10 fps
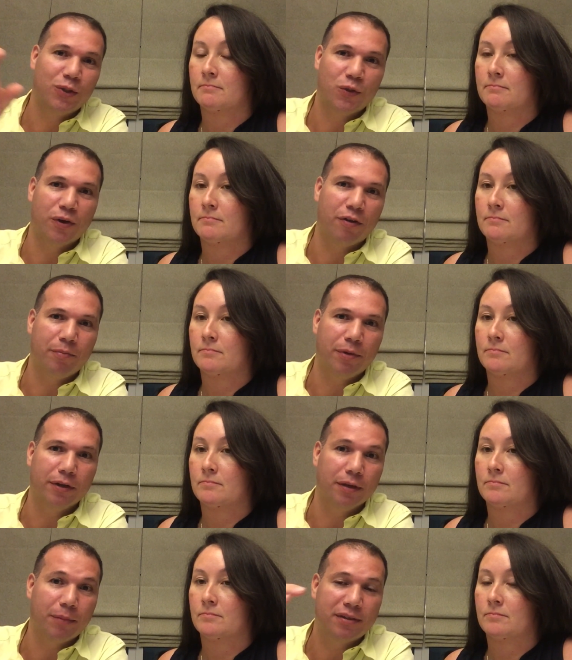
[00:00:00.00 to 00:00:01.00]
Speaker 1: to another
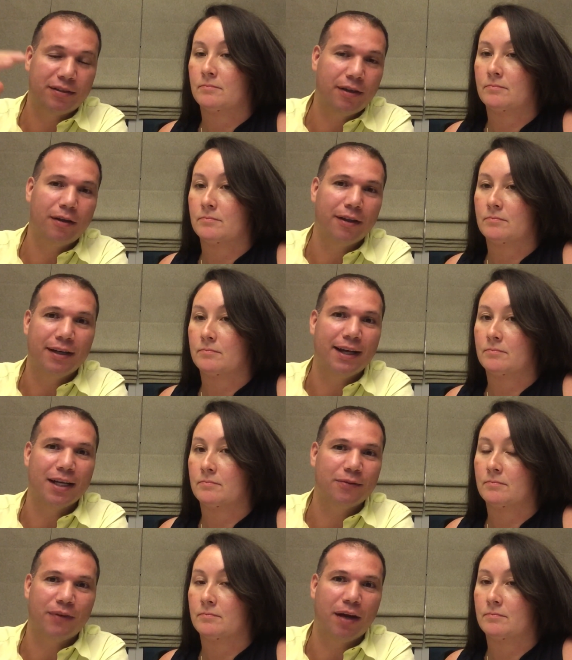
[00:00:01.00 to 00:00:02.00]
building, but still in the
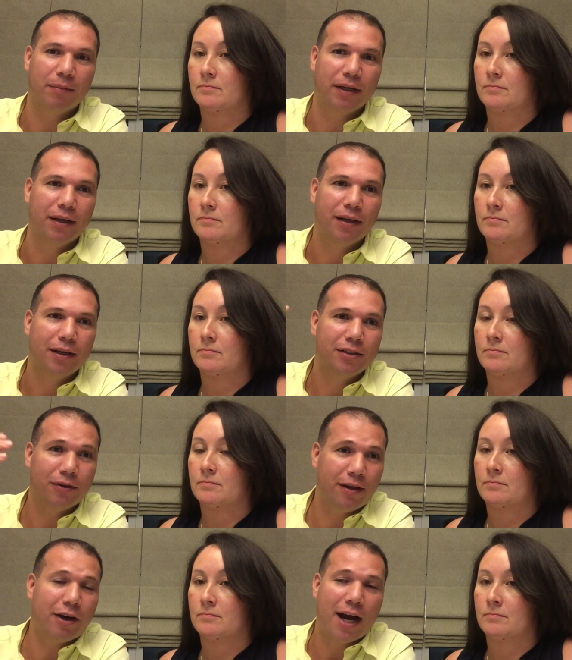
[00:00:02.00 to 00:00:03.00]
DESS family.
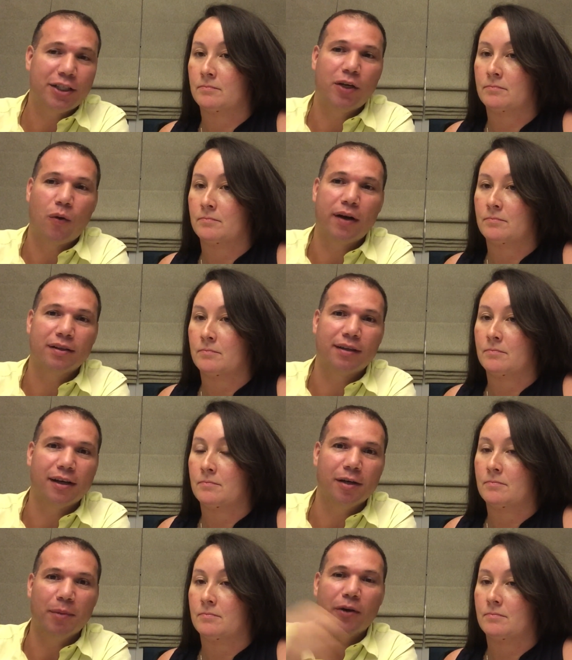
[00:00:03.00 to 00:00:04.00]
So they're actually quite
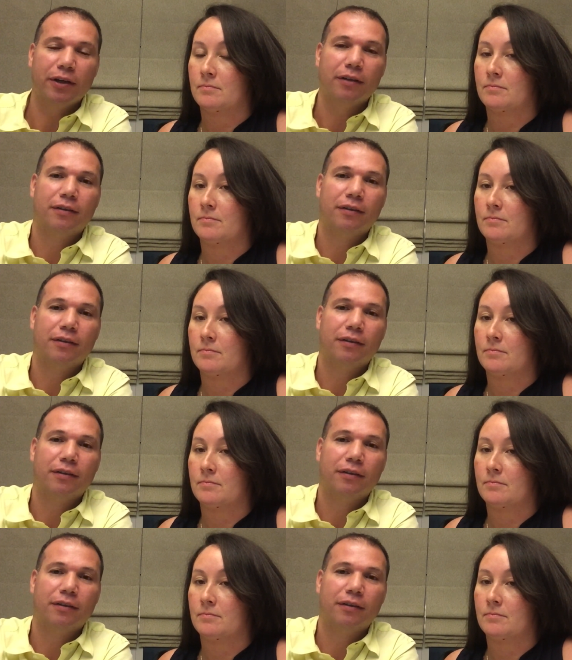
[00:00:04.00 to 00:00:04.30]
excited about it.